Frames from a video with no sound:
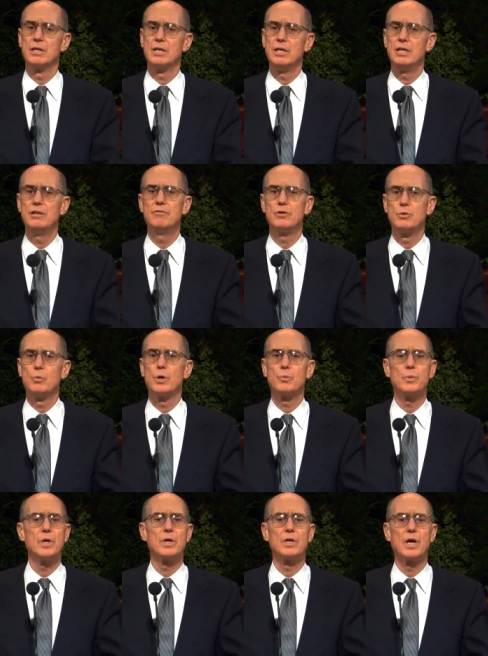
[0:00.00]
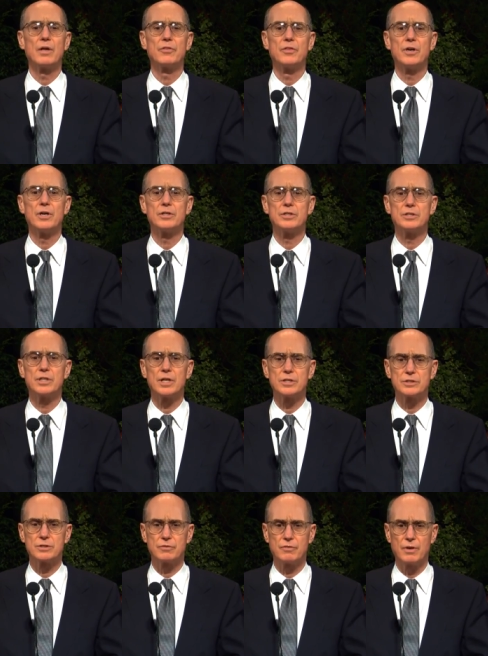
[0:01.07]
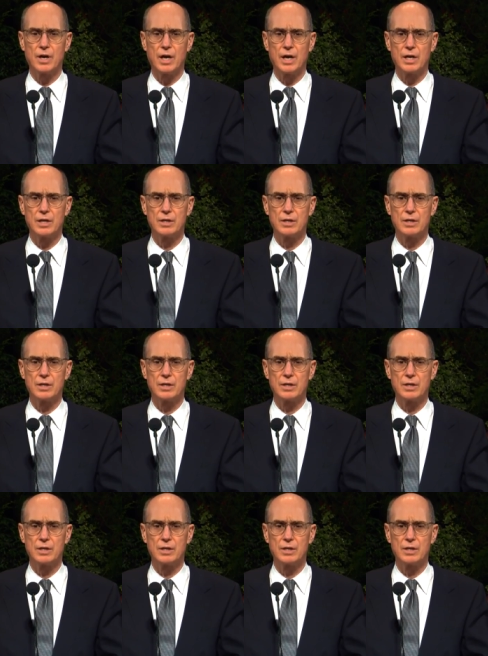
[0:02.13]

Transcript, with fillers: even when we are not there to testify.